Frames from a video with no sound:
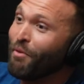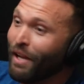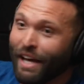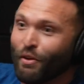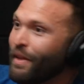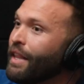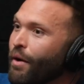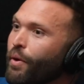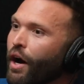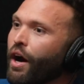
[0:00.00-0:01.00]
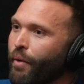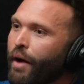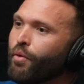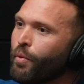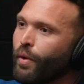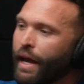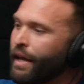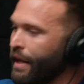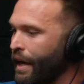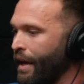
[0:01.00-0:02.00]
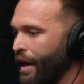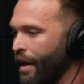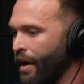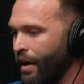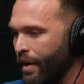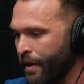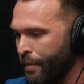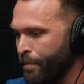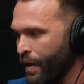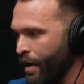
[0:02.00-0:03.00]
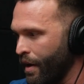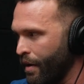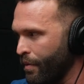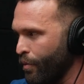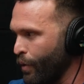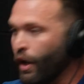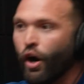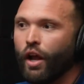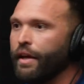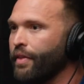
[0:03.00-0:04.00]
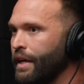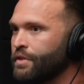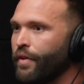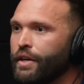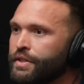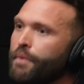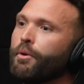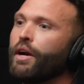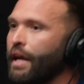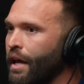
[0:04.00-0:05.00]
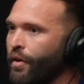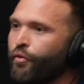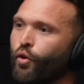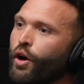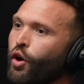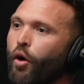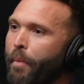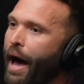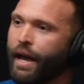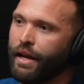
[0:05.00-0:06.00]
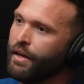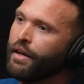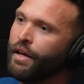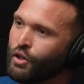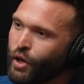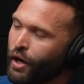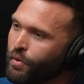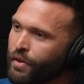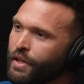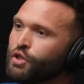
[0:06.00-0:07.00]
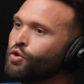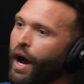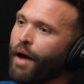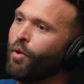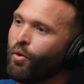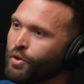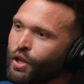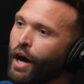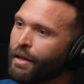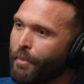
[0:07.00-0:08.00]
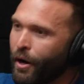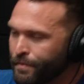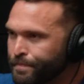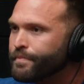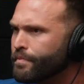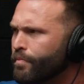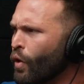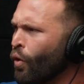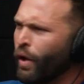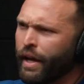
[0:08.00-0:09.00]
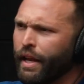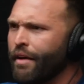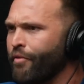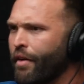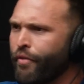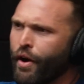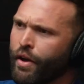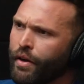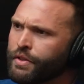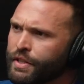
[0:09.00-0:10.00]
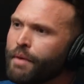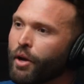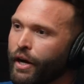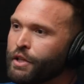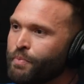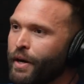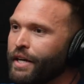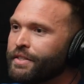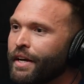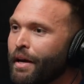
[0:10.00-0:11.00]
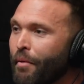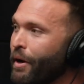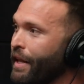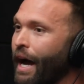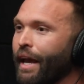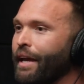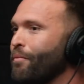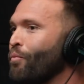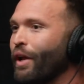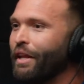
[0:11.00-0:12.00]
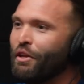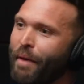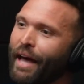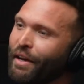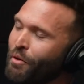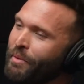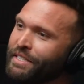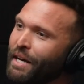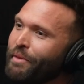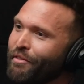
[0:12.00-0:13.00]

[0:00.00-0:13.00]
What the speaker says: And we like to think that we are, right? We're likely recalling things very similarly. And if we were to go back and try to describe what was talked about, we'll likely have a very similar experience. But I'm willing to bet there will be some